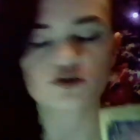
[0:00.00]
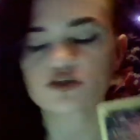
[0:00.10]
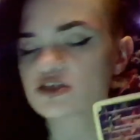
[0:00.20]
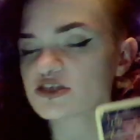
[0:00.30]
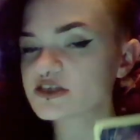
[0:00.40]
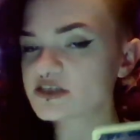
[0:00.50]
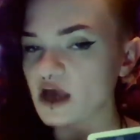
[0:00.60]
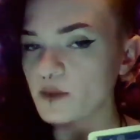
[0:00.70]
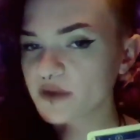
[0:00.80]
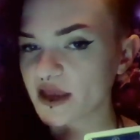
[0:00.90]
for
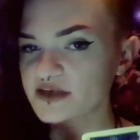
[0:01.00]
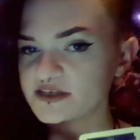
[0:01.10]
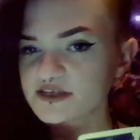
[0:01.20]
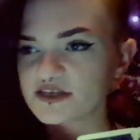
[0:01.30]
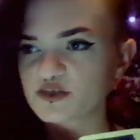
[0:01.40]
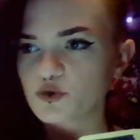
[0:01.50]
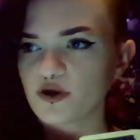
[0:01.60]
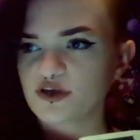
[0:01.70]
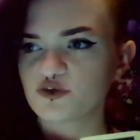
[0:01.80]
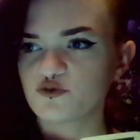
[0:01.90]
some cases, it's
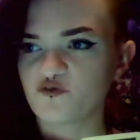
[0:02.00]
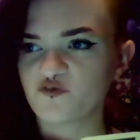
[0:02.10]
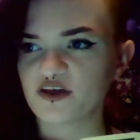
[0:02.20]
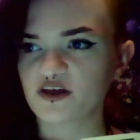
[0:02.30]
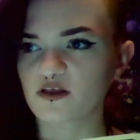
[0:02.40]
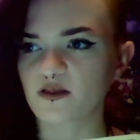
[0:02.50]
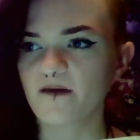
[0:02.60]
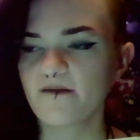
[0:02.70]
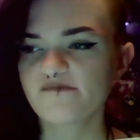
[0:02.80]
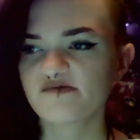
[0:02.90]
going to feel